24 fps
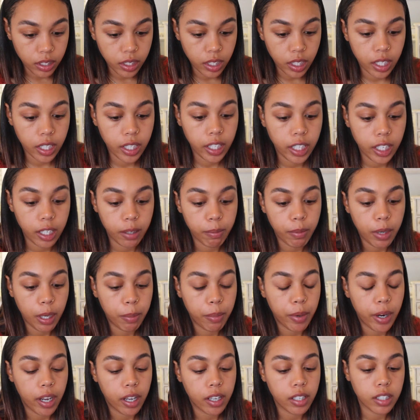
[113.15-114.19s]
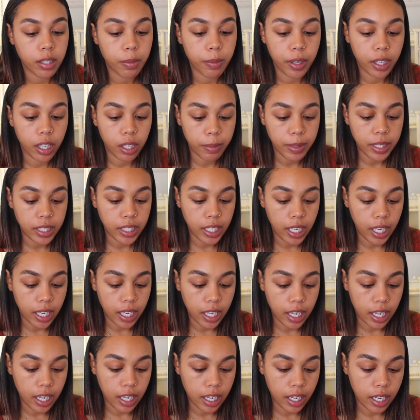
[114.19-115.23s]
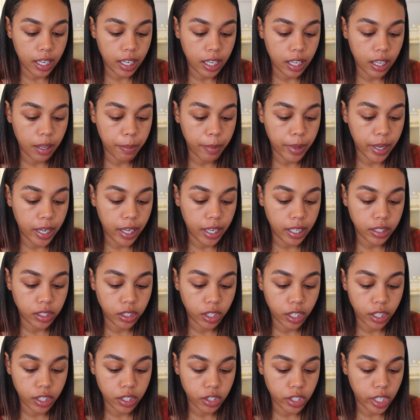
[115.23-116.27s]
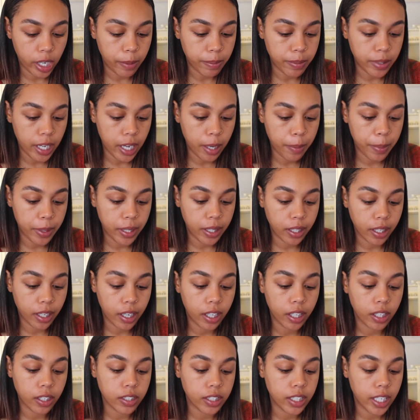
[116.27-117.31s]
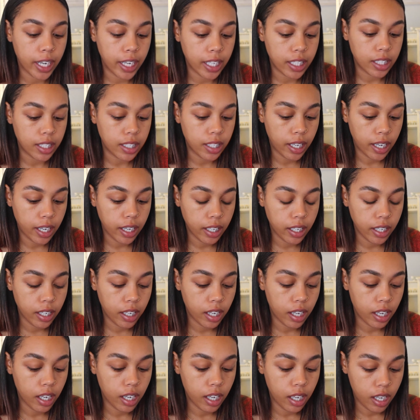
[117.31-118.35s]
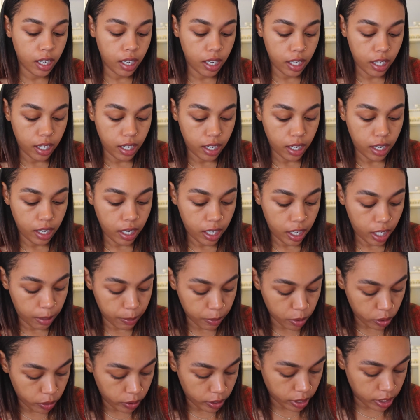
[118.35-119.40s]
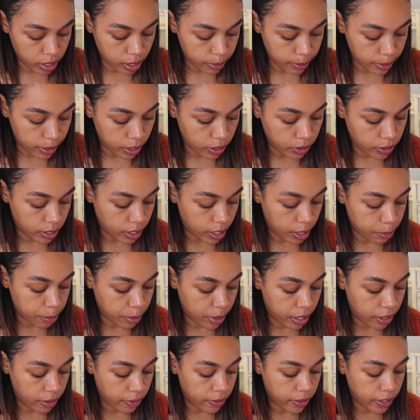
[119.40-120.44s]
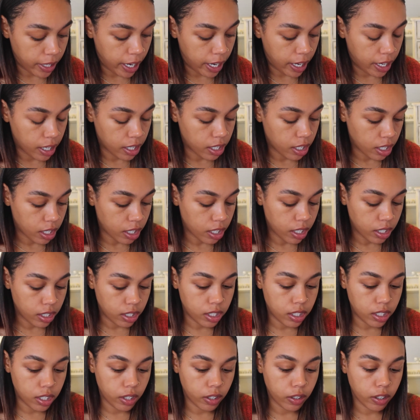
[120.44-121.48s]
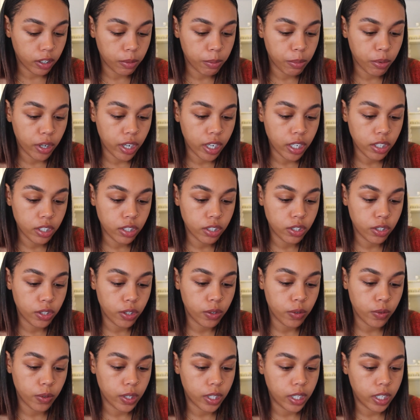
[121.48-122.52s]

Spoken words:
To clean up my brows, I'm going to be taking my Tarte Shape Tape in the color Tan Sand. And I'm going to be using my flat concealer brush to